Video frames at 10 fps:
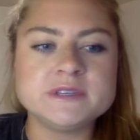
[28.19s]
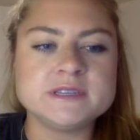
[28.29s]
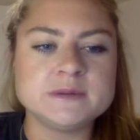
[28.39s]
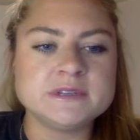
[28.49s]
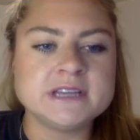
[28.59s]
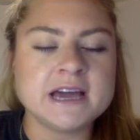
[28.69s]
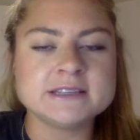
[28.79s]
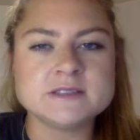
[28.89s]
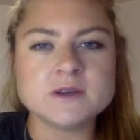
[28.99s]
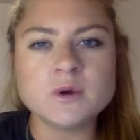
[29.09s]
system
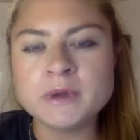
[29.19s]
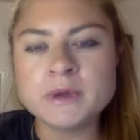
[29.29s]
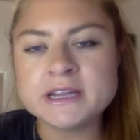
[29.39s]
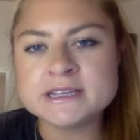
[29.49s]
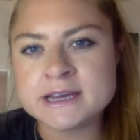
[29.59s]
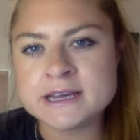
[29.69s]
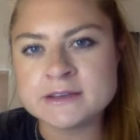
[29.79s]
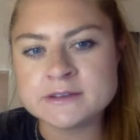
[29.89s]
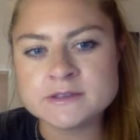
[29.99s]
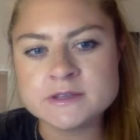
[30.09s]
attacks its own beta
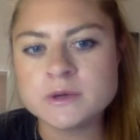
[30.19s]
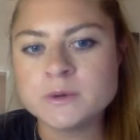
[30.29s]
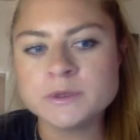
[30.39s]
cells,